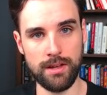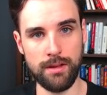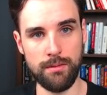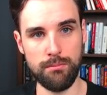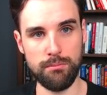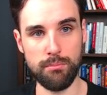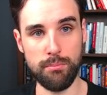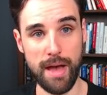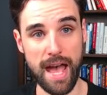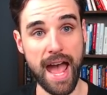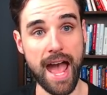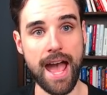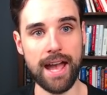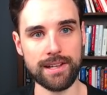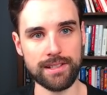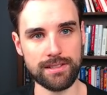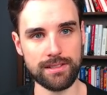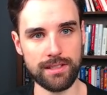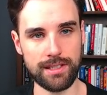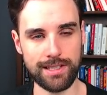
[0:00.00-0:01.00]

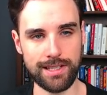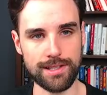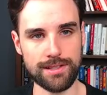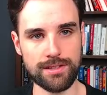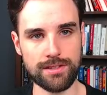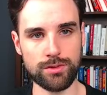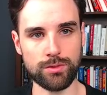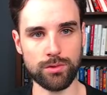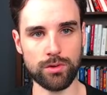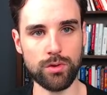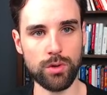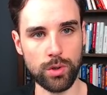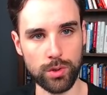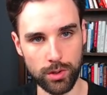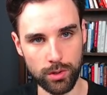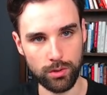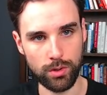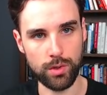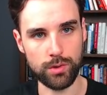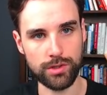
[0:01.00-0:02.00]
backs in its quote
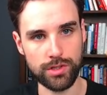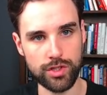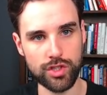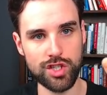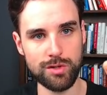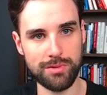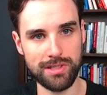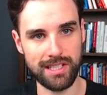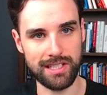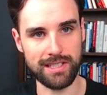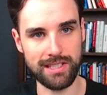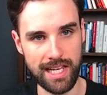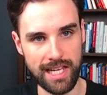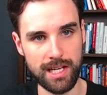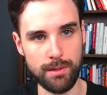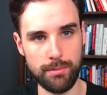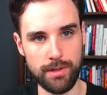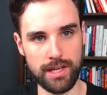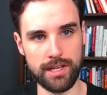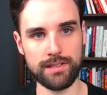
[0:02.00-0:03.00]
unquote distributed
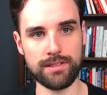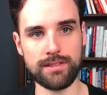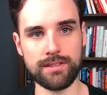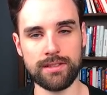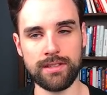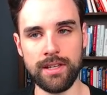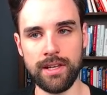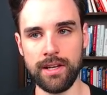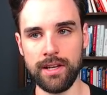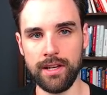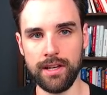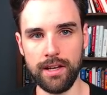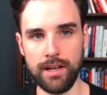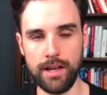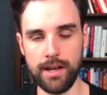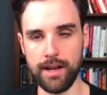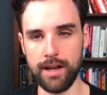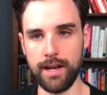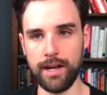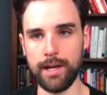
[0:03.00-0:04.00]
database
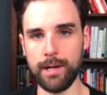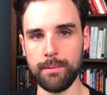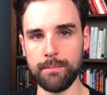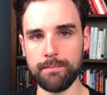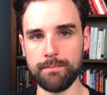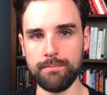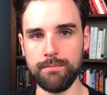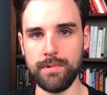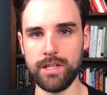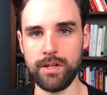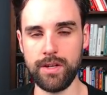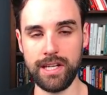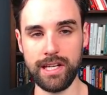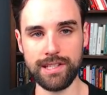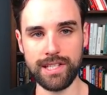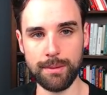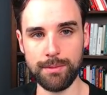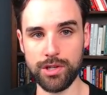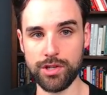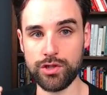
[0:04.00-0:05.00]
um, you know,
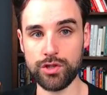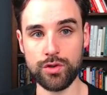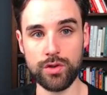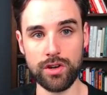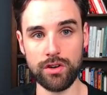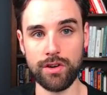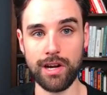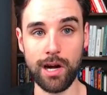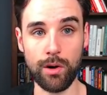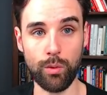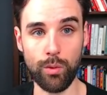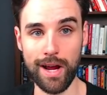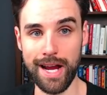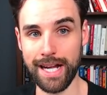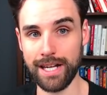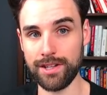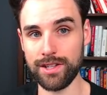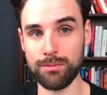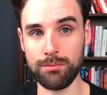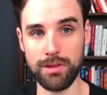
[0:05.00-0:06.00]
anytime you're triggering a
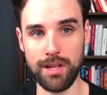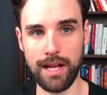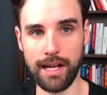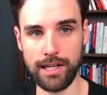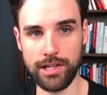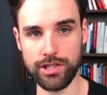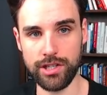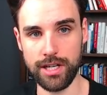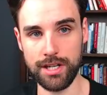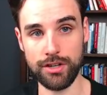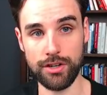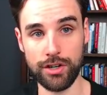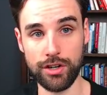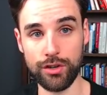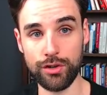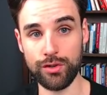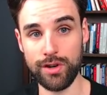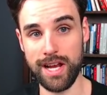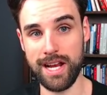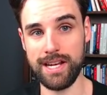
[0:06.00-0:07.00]
write to the blockchain, you're
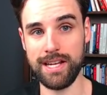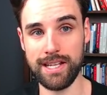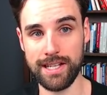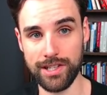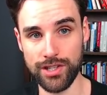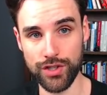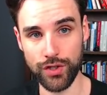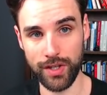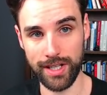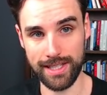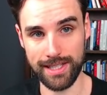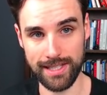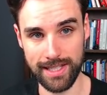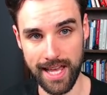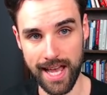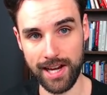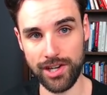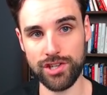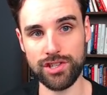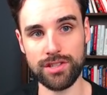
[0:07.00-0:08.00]
creating a
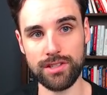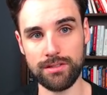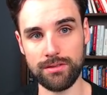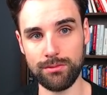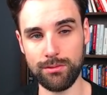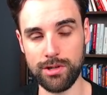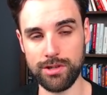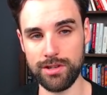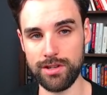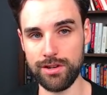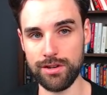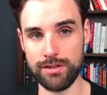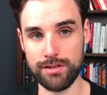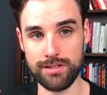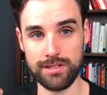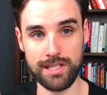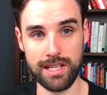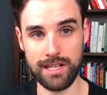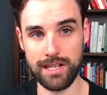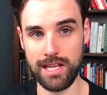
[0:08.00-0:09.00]
transaction. Whether you're
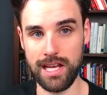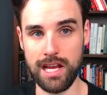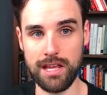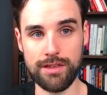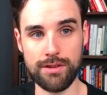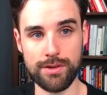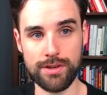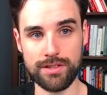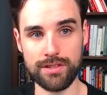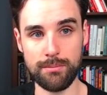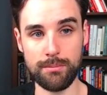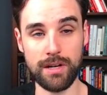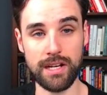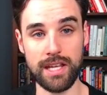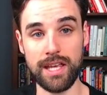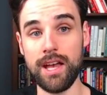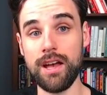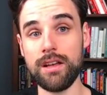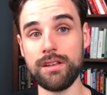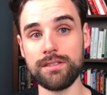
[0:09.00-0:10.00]
sending ether to
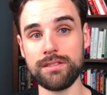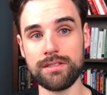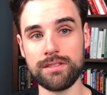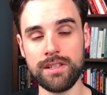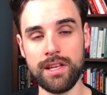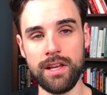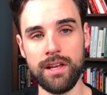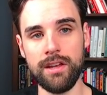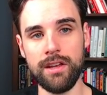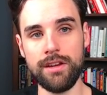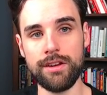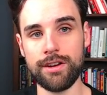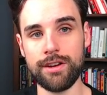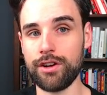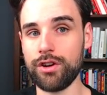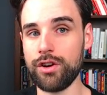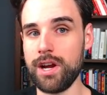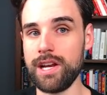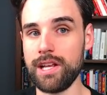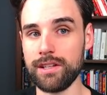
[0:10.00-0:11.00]
somebody else, you're
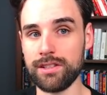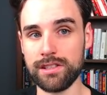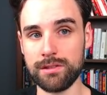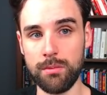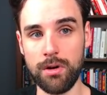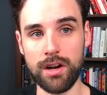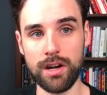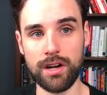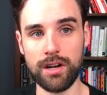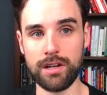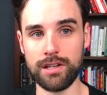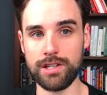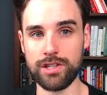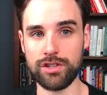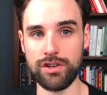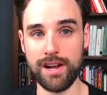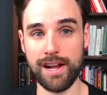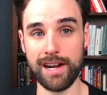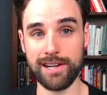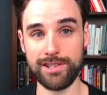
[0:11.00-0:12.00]
creating a smart
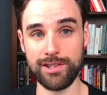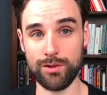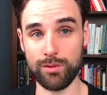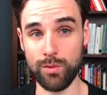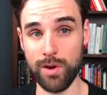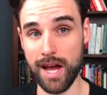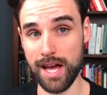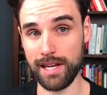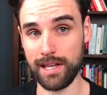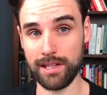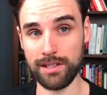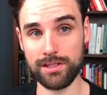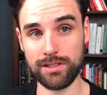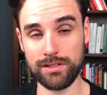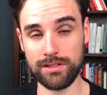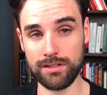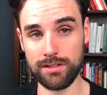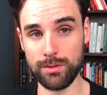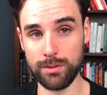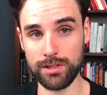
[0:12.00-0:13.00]
contract, you're writing us
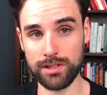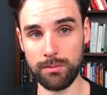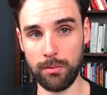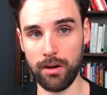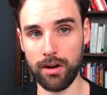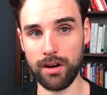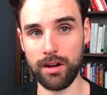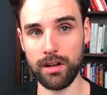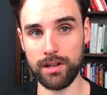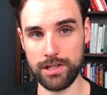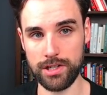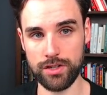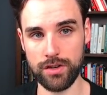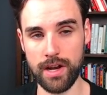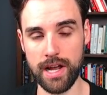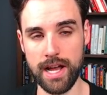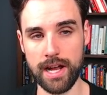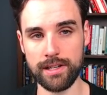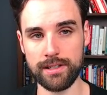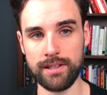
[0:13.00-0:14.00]
to a smart
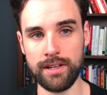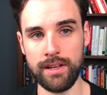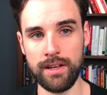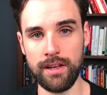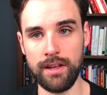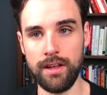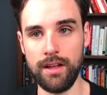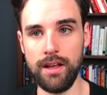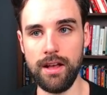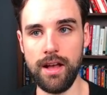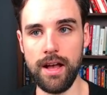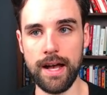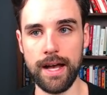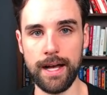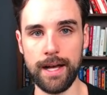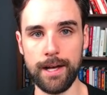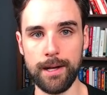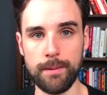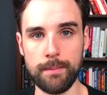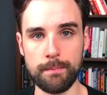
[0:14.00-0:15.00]
contract.
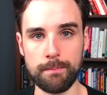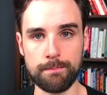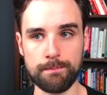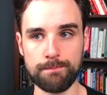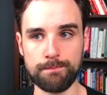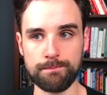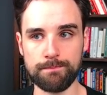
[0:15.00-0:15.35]
Um,